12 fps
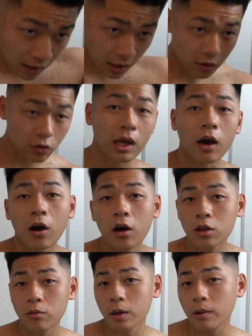You can do that
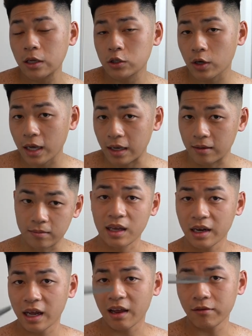all the way around your head.
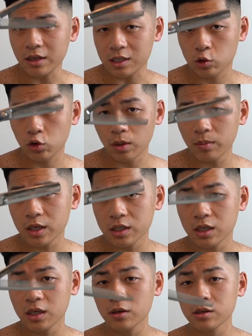Then I have these trimming
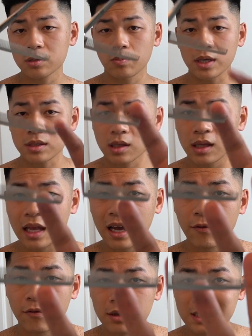shears. Basically they
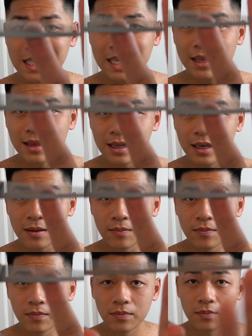have teeth in it.